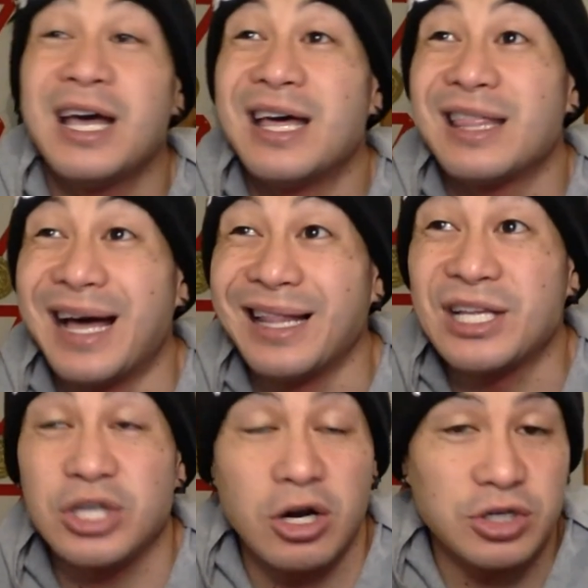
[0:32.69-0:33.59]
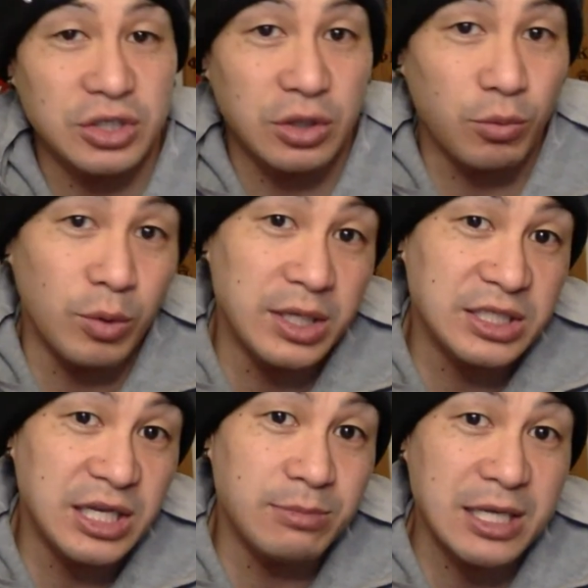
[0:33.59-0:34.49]
The LA Chargers are the one
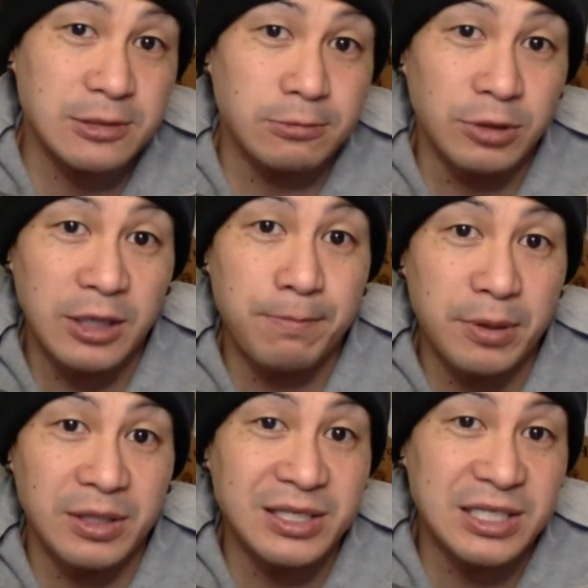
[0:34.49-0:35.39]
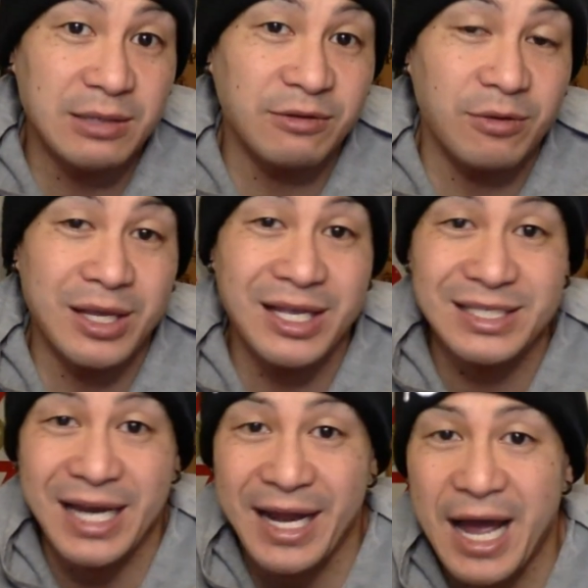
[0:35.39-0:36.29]
team that's really building teams from the
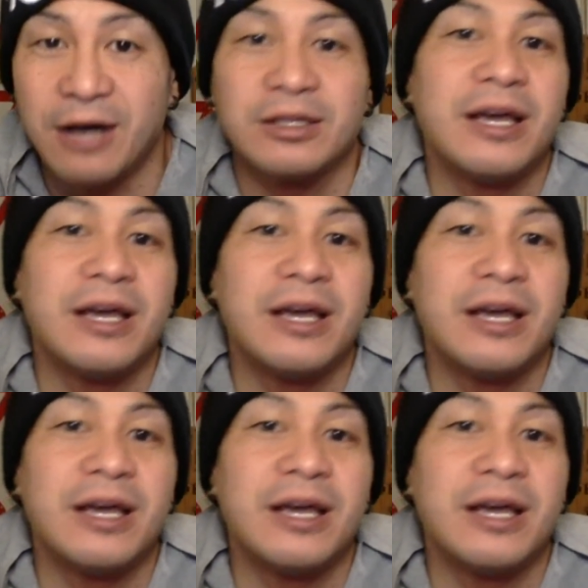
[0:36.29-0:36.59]
inside out.